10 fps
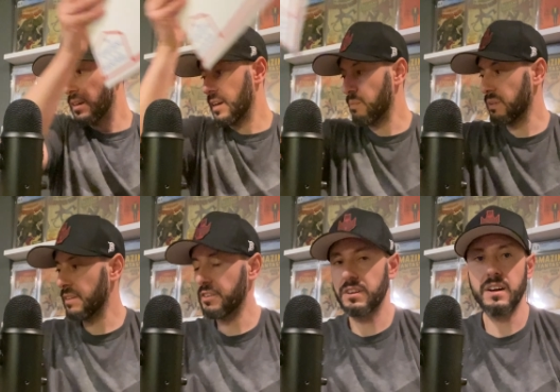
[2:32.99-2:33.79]
And
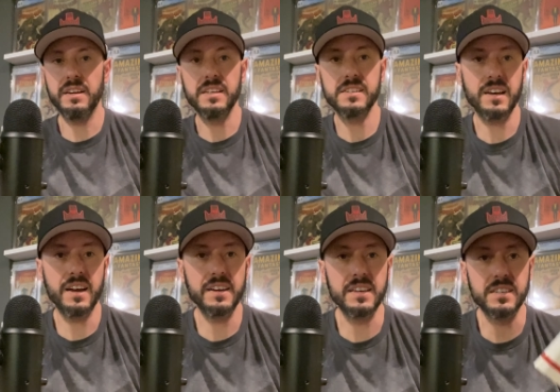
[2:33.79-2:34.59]
believe it or not,
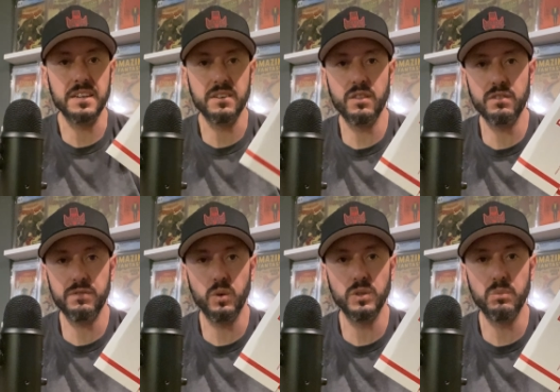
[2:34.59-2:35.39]
inside is another
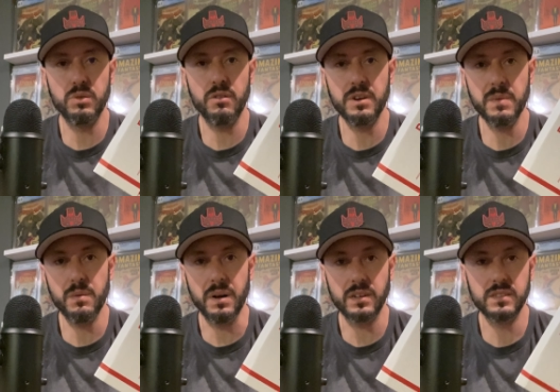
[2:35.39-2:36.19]
folded priority
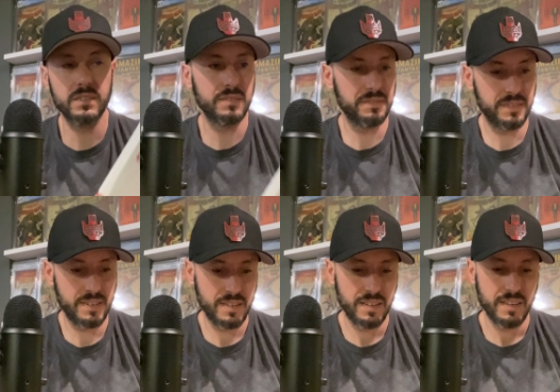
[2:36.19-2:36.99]
mailbox.
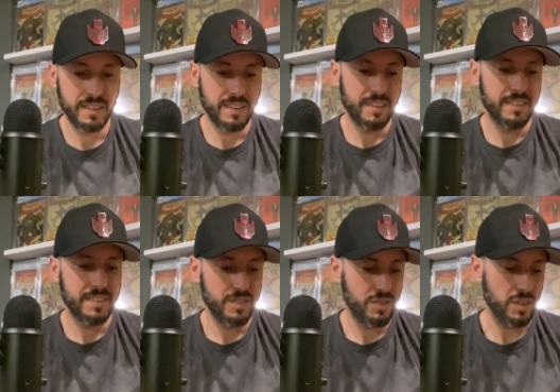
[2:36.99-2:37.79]

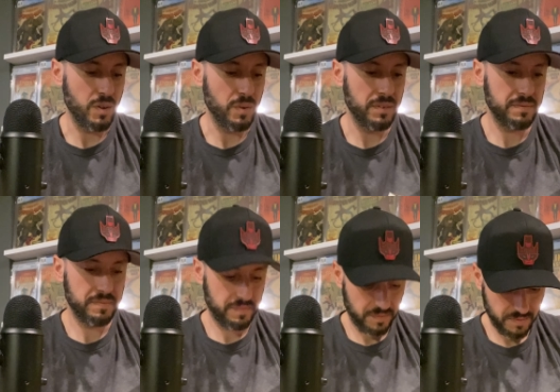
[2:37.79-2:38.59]
So
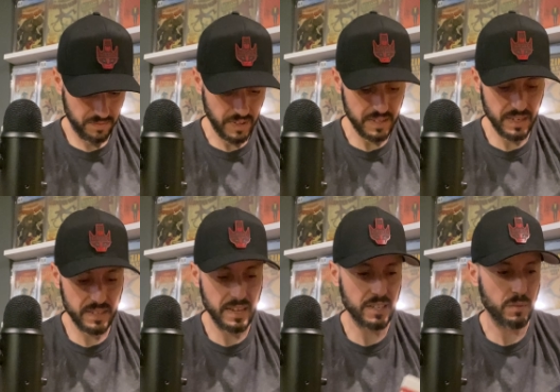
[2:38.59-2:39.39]
they did
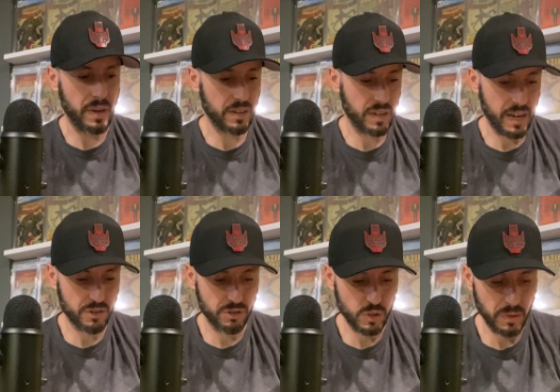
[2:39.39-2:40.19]
take some
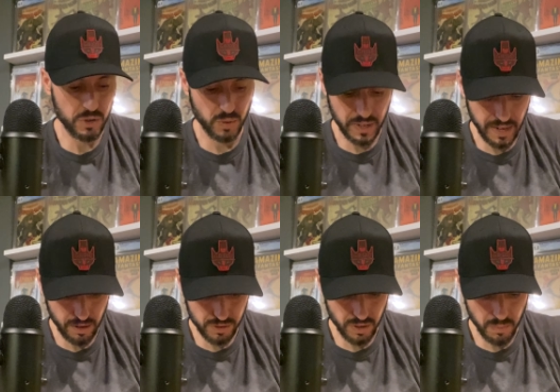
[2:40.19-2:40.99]
extra special
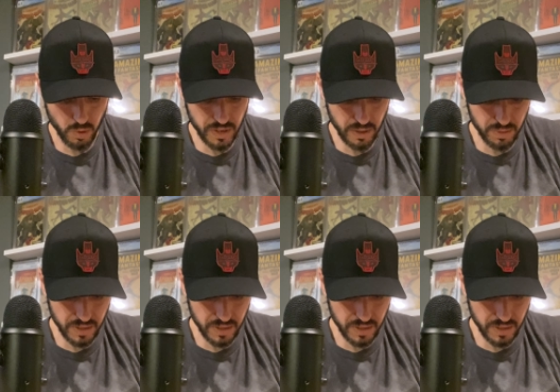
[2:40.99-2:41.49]
care, so I'm okay with